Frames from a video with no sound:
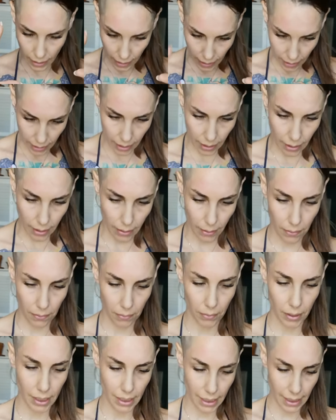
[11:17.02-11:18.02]
in the
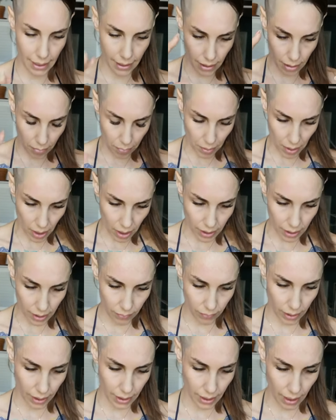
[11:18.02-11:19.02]
3D in the body
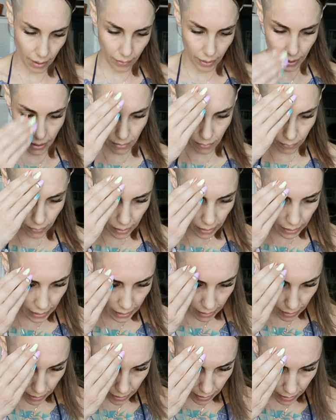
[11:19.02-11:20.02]
right now, it's really
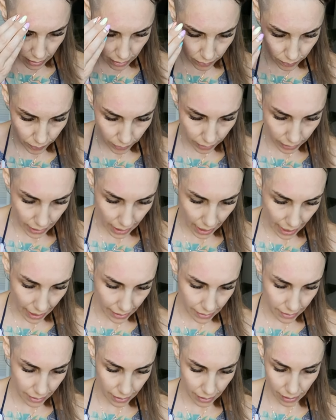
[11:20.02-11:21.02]
it's really
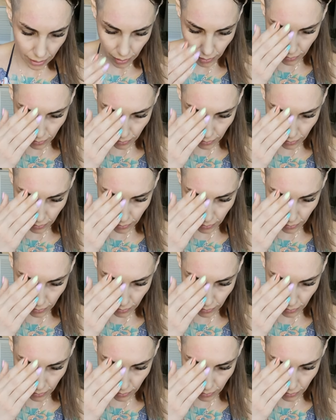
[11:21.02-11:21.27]
asking